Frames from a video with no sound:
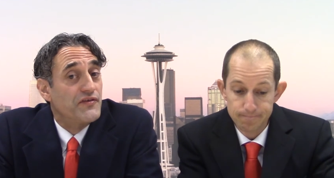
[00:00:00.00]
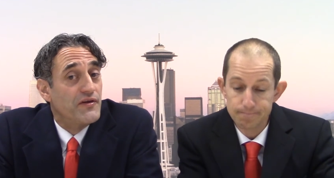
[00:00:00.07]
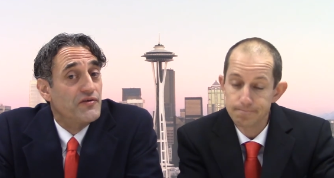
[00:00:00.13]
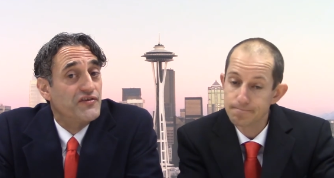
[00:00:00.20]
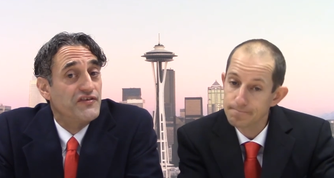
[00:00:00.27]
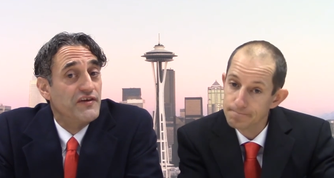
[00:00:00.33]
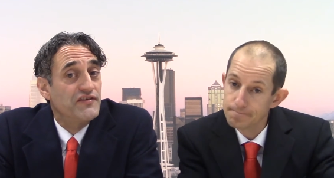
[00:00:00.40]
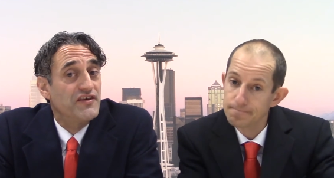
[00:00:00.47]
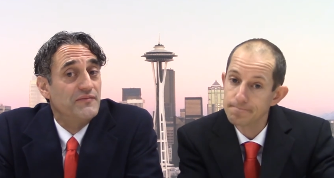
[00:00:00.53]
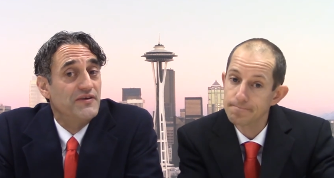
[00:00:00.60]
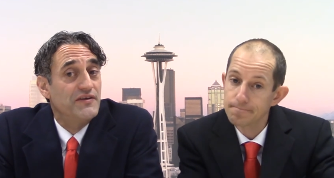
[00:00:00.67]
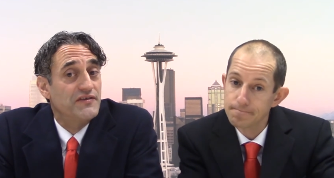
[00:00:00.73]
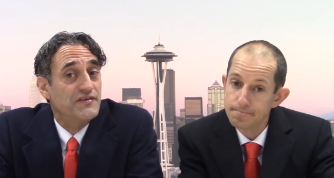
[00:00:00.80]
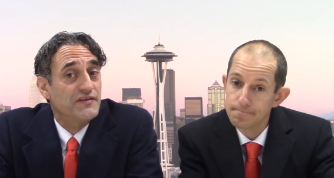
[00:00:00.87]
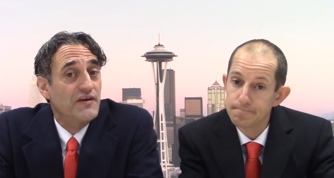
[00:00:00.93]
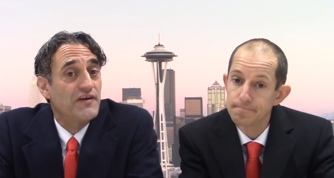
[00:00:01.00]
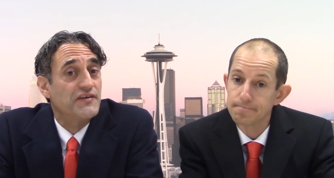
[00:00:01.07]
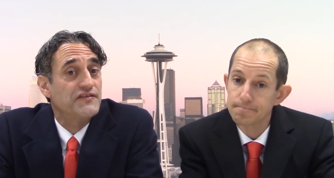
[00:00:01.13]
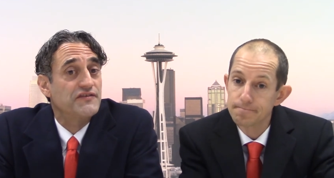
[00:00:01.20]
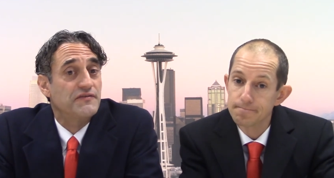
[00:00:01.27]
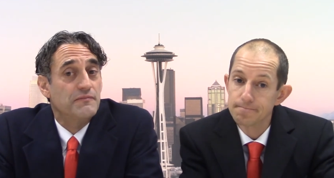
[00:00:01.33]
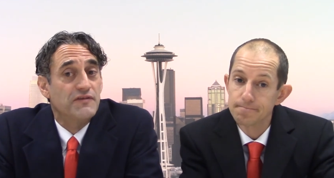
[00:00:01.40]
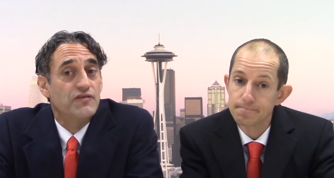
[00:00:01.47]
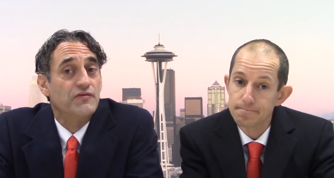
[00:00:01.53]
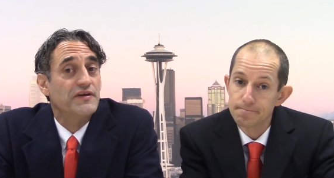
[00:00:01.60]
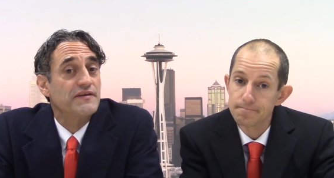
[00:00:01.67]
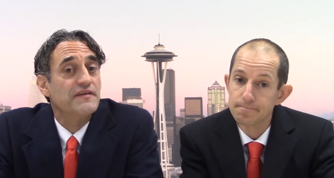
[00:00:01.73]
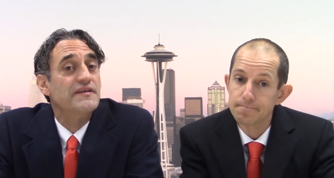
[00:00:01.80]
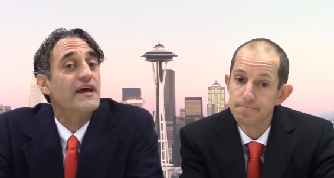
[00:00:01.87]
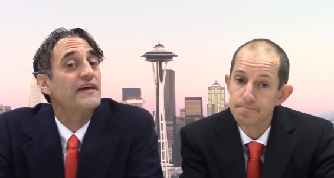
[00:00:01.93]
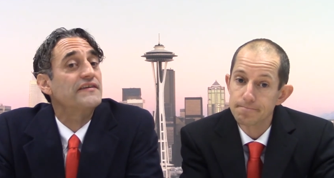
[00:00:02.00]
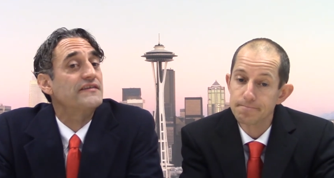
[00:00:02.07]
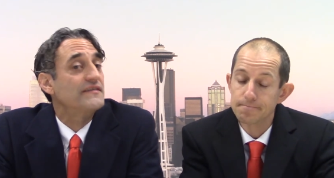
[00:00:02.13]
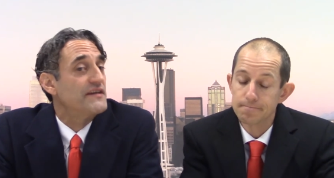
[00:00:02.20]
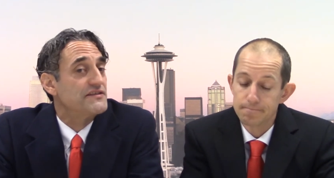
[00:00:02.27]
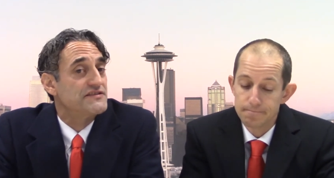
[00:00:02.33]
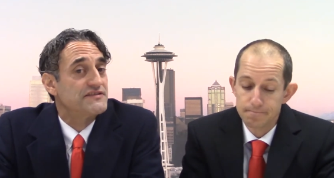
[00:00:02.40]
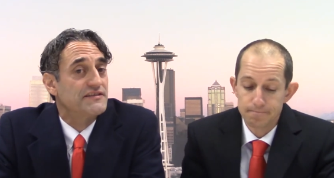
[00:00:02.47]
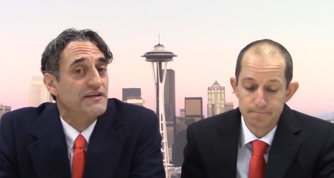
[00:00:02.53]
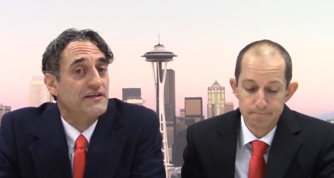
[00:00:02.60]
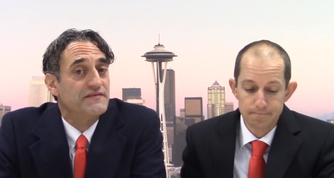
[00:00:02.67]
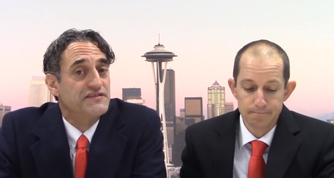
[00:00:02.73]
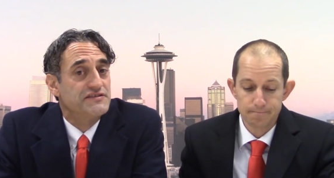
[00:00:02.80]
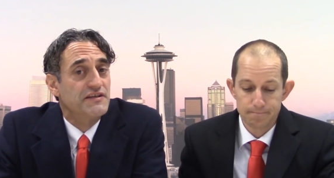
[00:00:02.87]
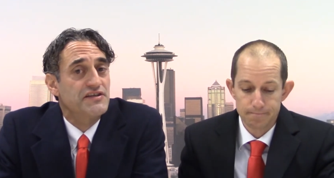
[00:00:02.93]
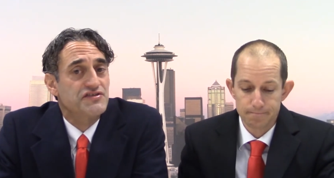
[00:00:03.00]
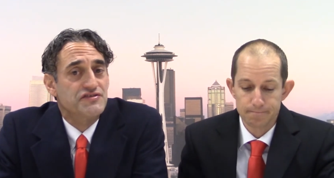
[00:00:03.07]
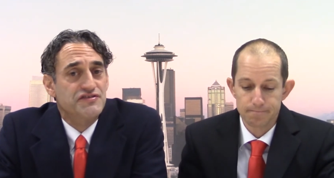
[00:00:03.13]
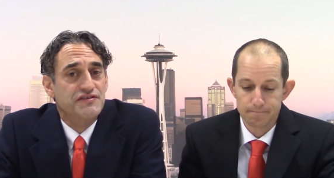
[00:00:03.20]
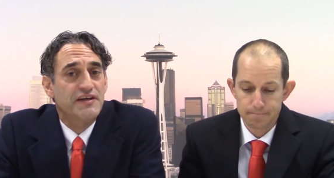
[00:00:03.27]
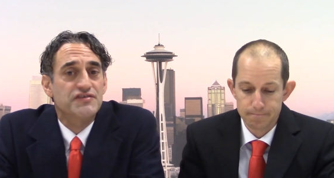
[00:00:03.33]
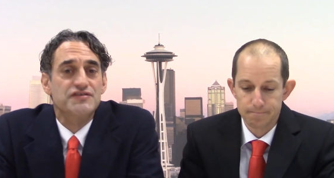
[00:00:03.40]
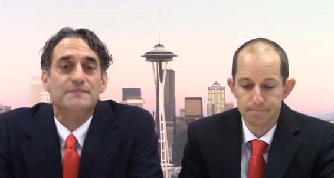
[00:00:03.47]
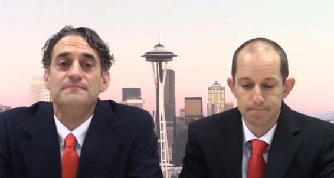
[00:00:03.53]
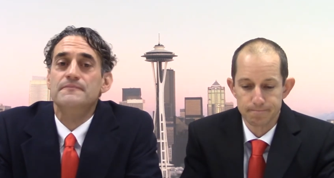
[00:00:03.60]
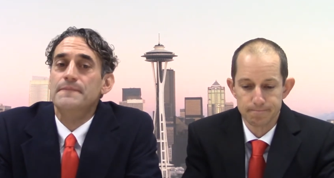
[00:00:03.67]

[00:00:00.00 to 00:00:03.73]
Speaker 1: that are set to be discussed during the next legislative session.